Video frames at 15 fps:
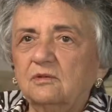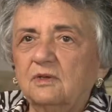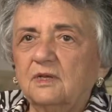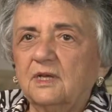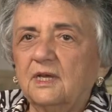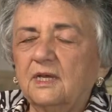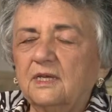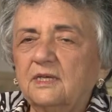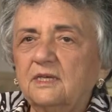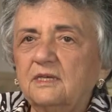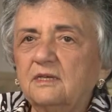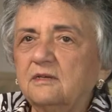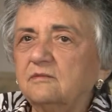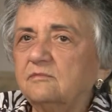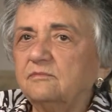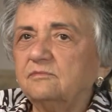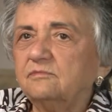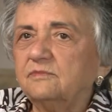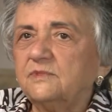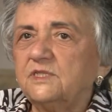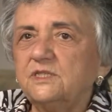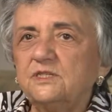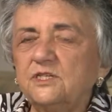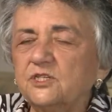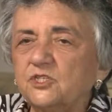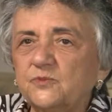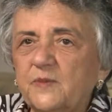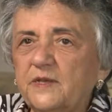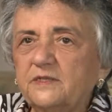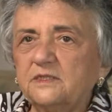I didn't
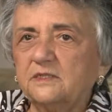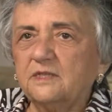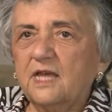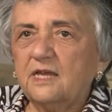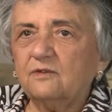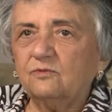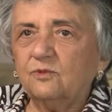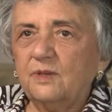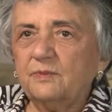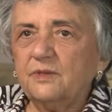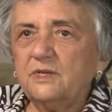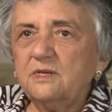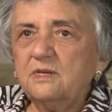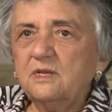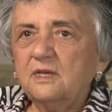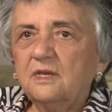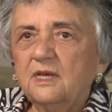expect a lot of women,